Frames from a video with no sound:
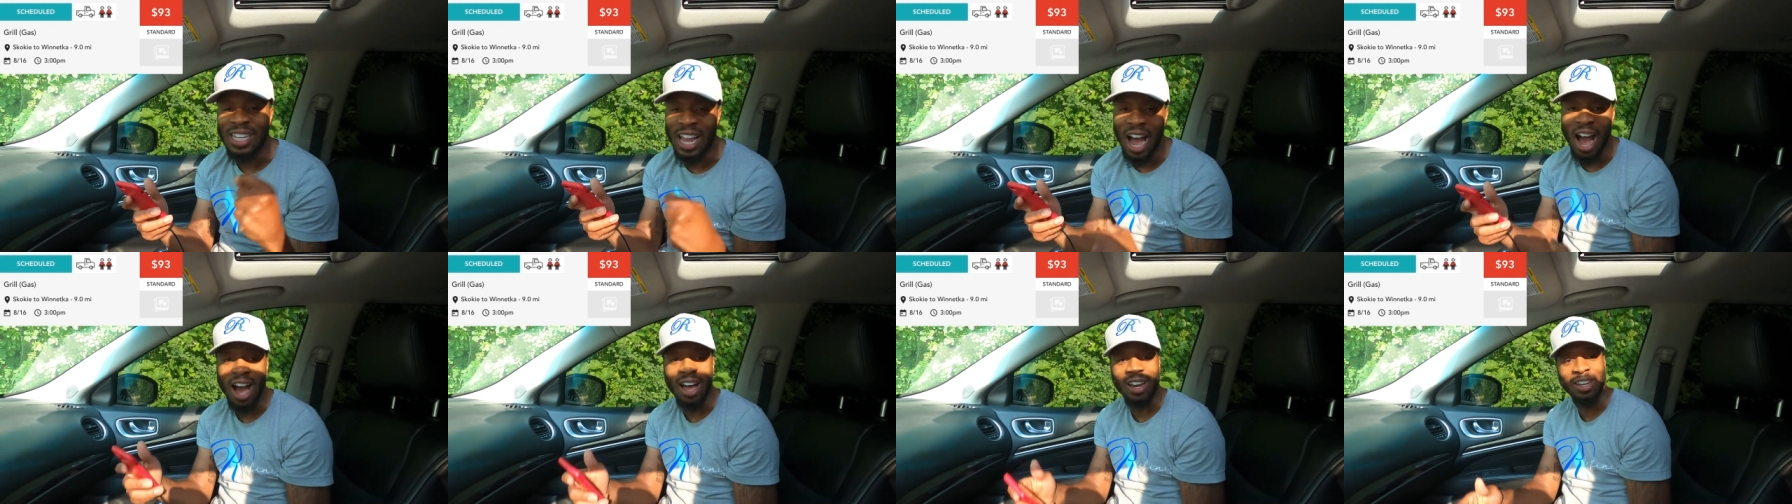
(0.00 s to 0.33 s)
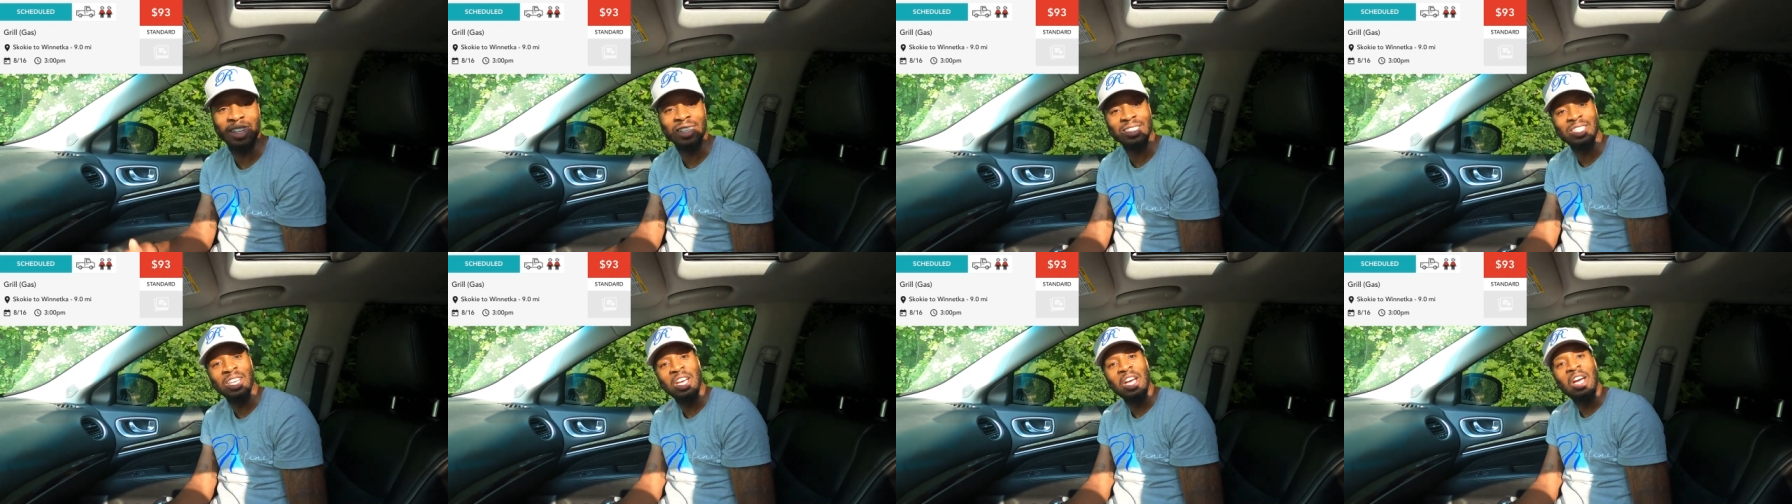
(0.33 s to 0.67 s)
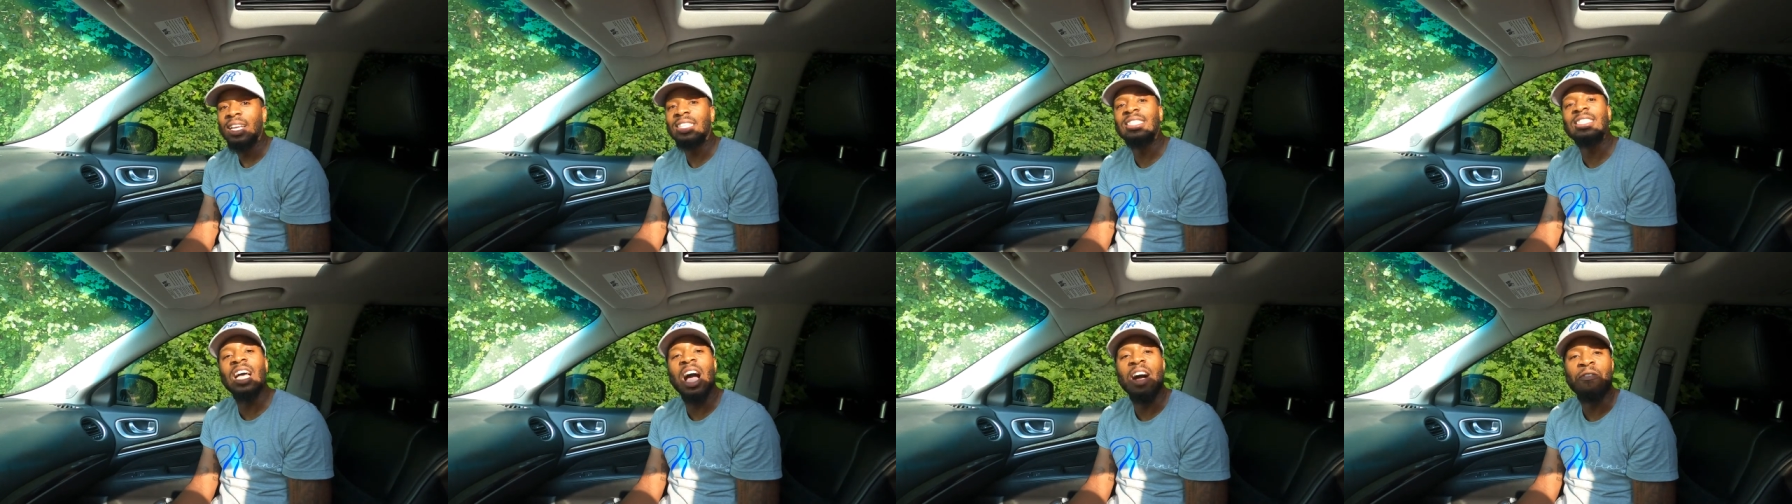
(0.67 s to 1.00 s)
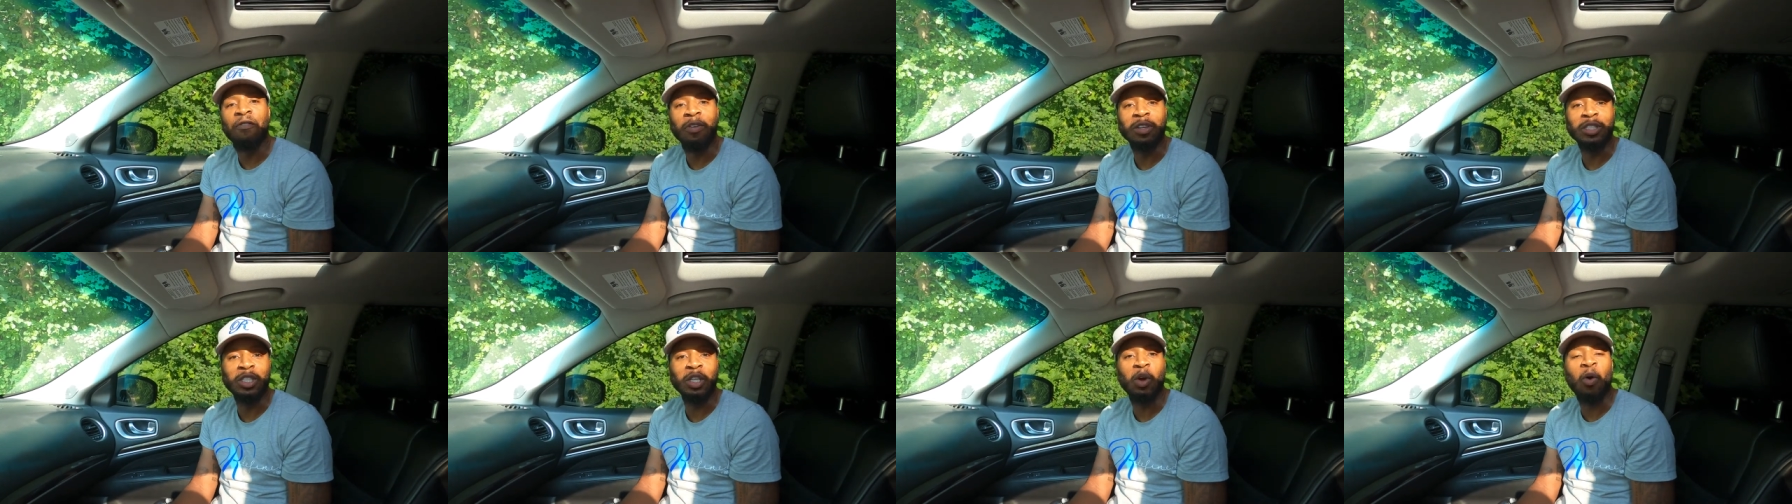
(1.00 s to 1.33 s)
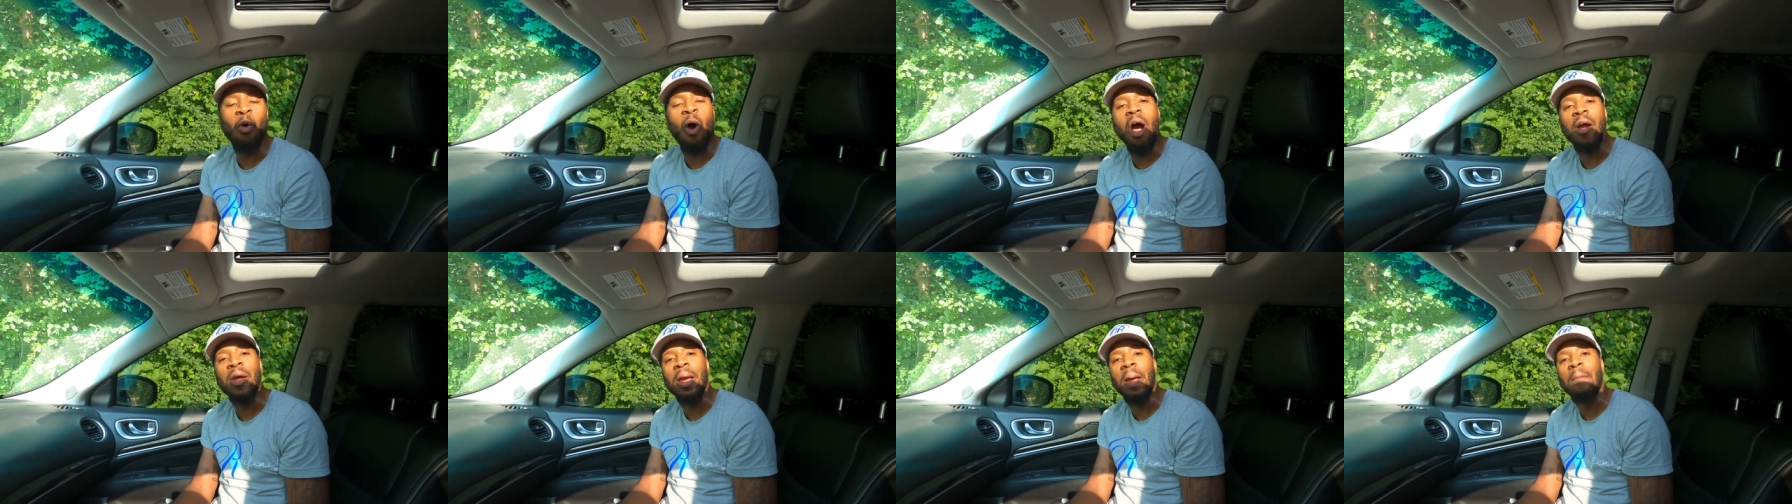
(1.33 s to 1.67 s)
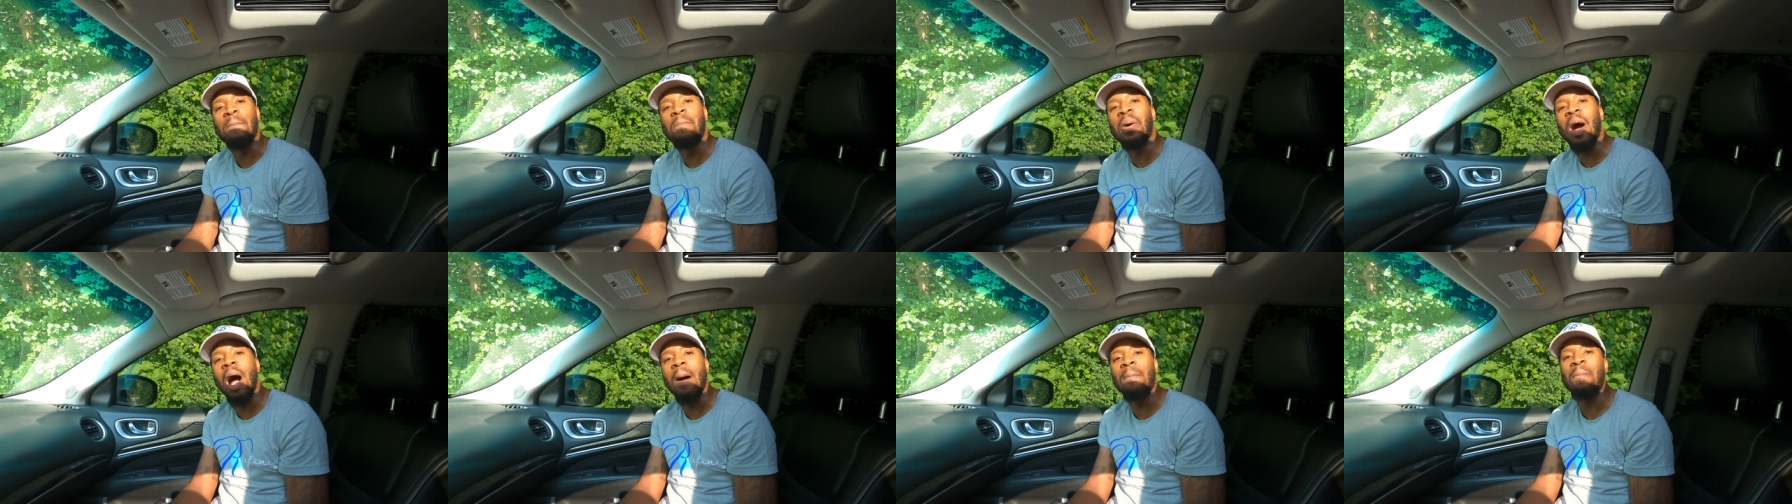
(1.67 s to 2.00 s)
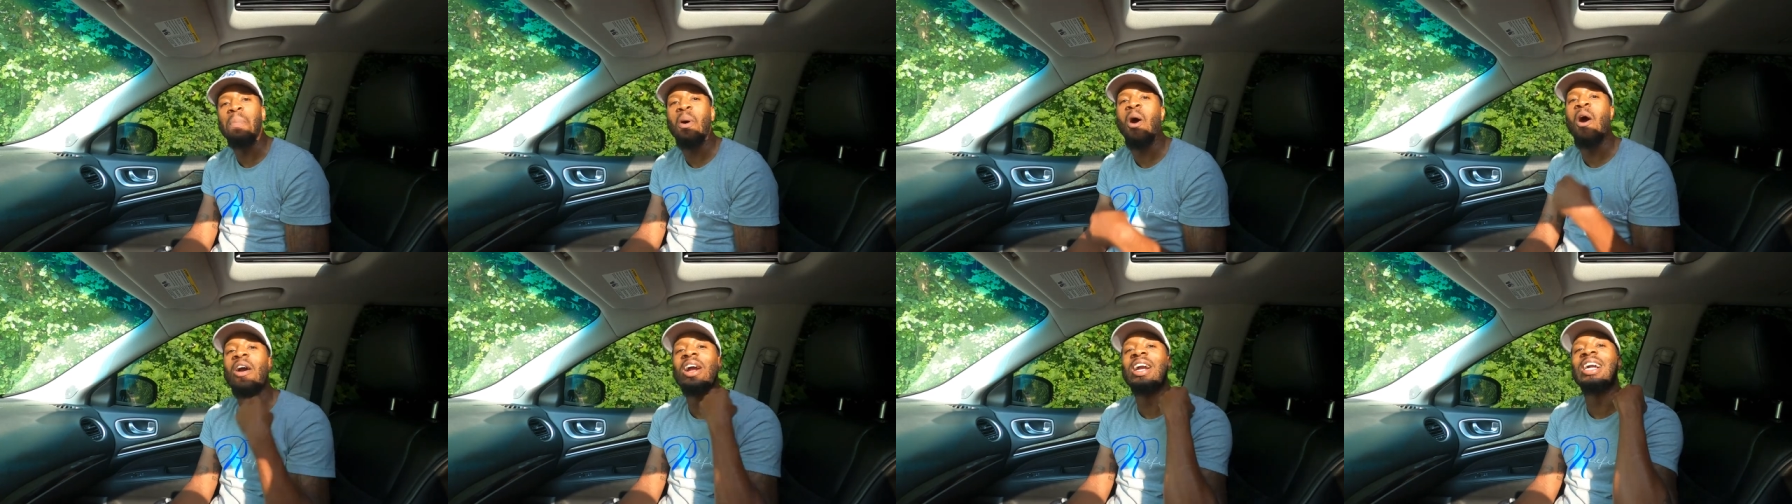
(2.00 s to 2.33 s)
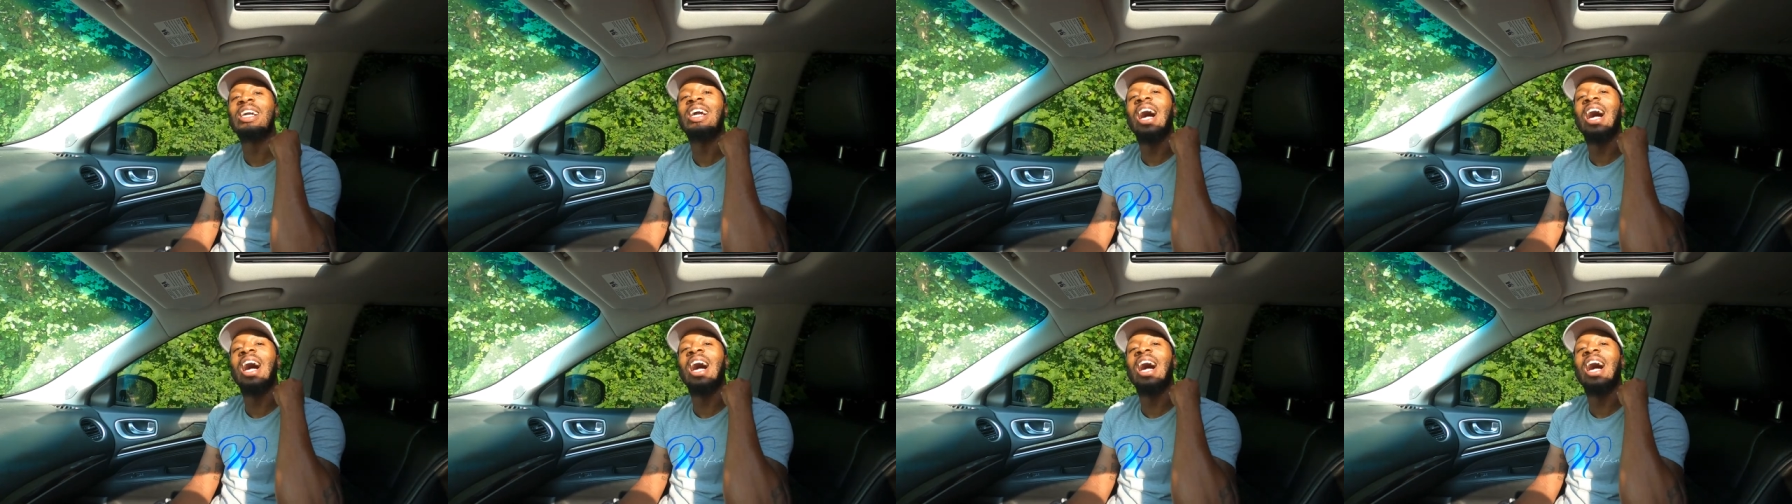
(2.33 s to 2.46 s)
dollars. It's time for us to go out here and pop our